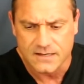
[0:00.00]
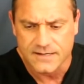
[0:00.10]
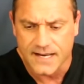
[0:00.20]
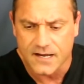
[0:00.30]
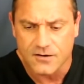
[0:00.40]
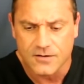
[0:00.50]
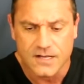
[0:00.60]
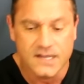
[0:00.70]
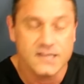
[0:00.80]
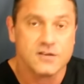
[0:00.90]
Now,
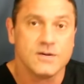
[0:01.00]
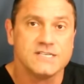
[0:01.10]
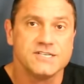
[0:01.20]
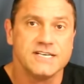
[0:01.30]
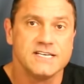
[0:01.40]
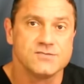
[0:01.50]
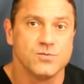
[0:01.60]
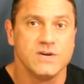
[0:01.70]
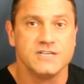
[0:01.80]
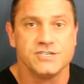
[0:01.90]
the question is,
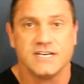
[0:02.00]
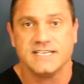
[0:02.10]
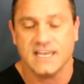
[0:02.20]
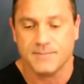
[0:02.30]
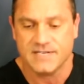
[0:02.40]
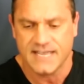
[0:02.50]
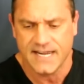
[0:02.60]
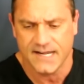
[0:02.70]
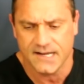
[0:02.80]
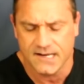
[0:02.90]
when should I take
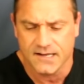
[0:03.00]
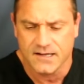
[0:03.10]
betaine?